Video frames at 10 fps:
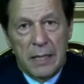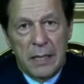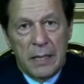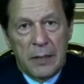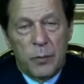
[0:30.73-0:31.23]

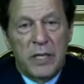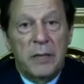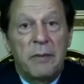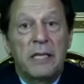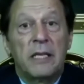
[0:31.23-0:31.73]
We
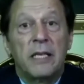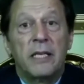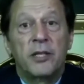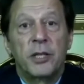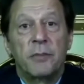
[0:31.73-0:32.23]
commend the
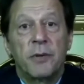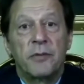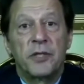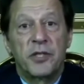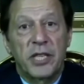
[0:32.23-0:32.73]
leadership of the
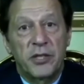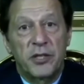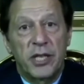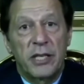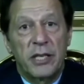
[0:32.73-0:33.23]
Secretary
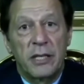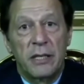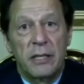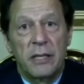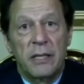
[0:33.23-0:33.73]
General
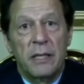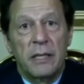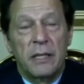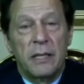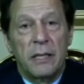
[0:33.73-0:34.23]

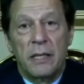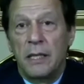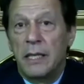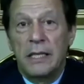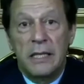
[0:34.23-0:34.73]

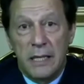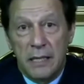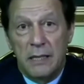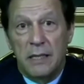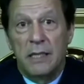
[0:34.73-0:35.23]
in
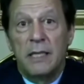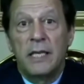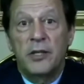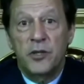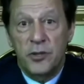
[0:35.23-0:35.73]
these
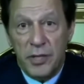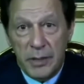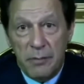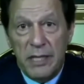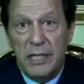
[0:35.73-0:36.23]

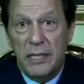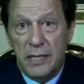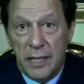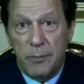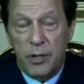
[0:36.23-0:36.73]
extremely
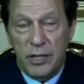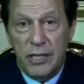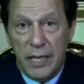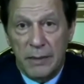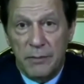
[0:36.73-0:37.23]
turbulent
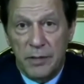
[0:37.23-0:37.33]
times.